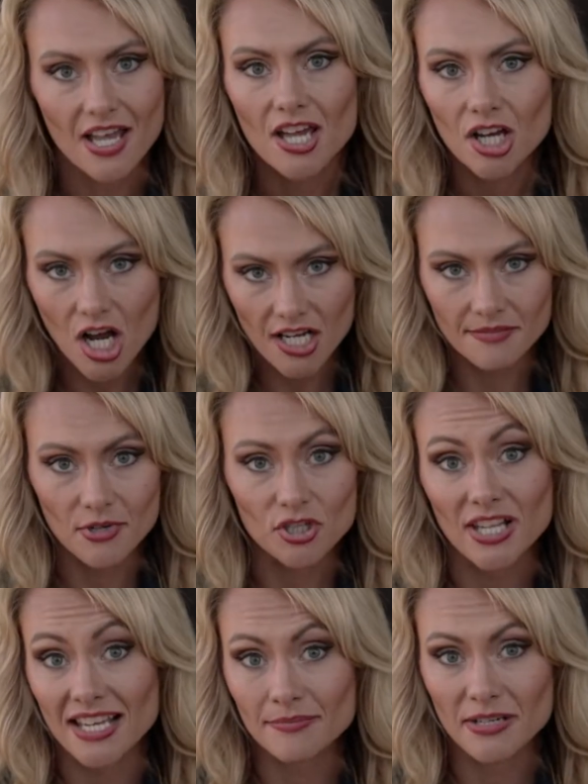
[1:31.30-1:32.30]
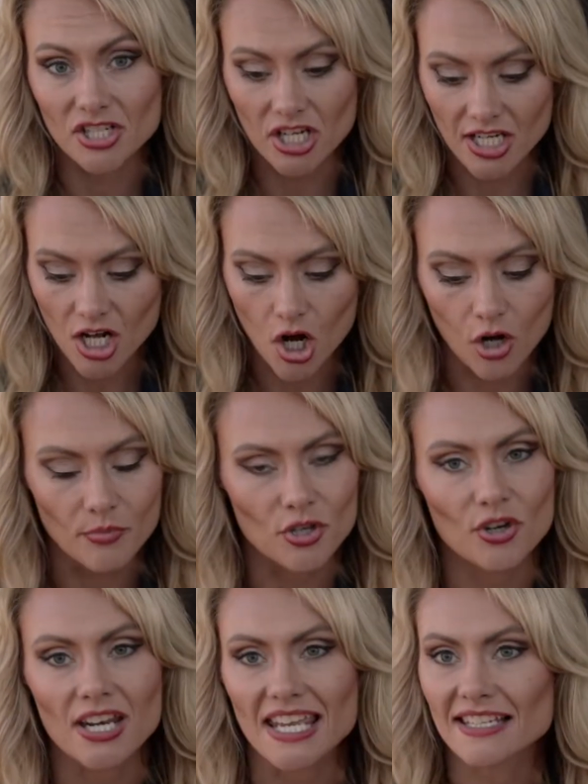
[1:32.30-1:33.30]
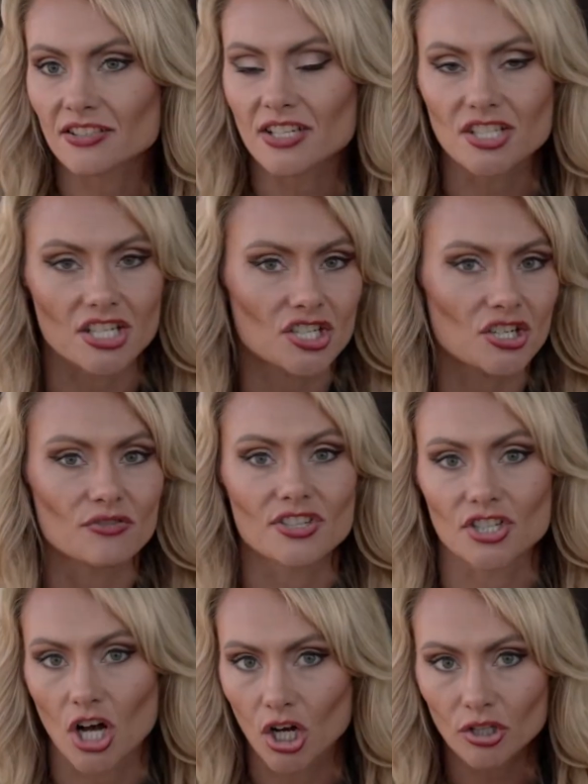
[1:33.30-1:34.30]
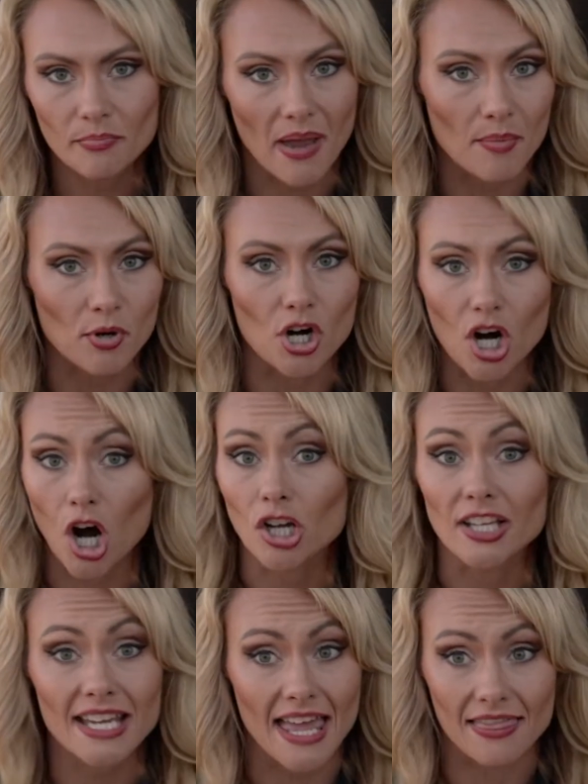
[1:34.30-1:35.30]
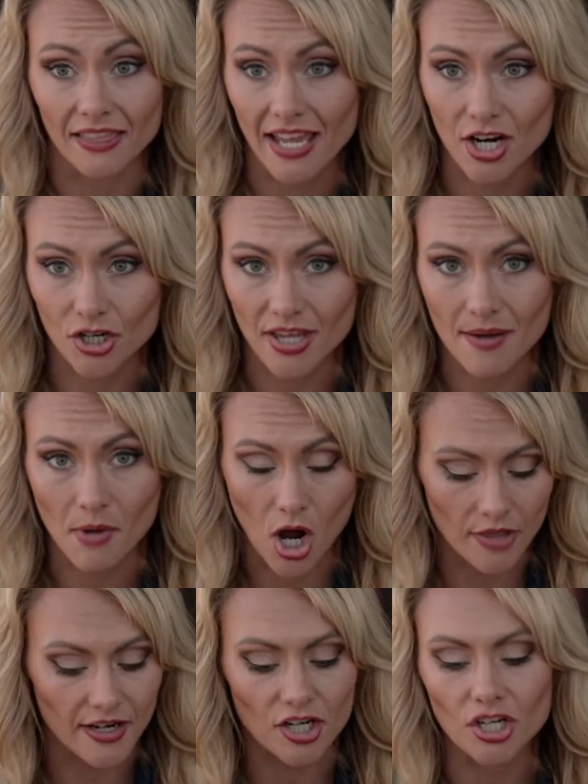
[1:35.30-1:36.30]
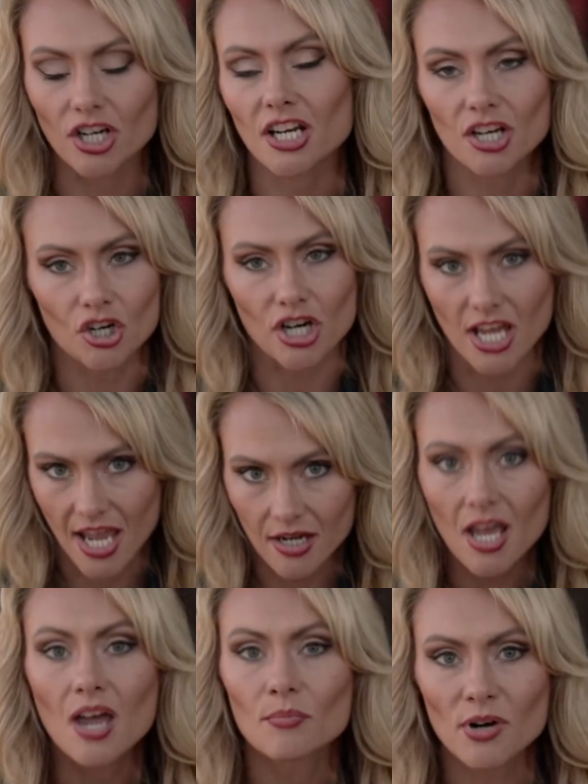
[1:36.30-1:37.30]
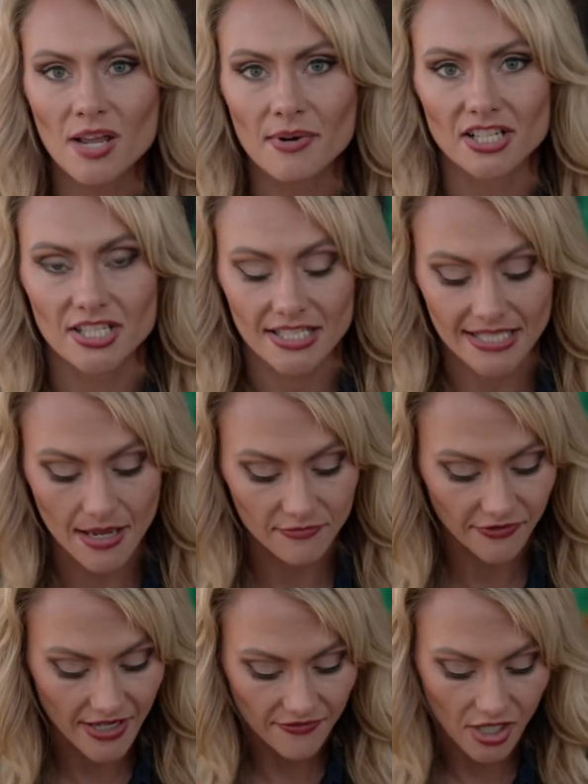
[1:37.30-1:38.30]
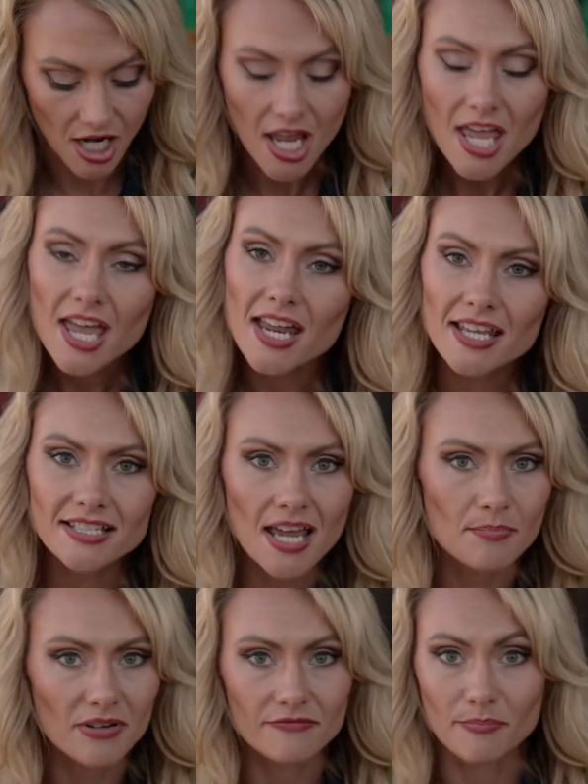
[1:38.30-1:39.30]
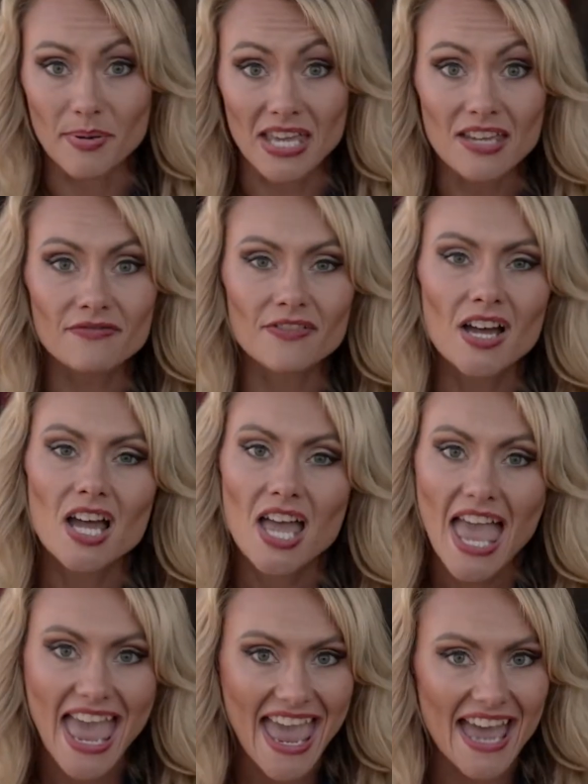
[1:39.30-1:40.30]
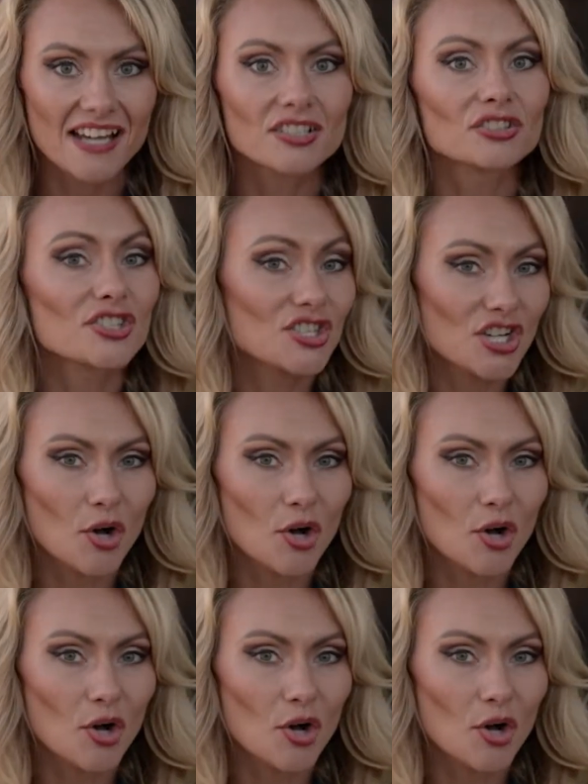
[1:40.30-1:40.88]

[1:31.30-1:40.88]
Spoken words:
Cosmos SPG at home, you can easily just use salt, pepper, and garlic and layer them on there. You're gonna create pretty much the same flavor. Any type of beef handles salt,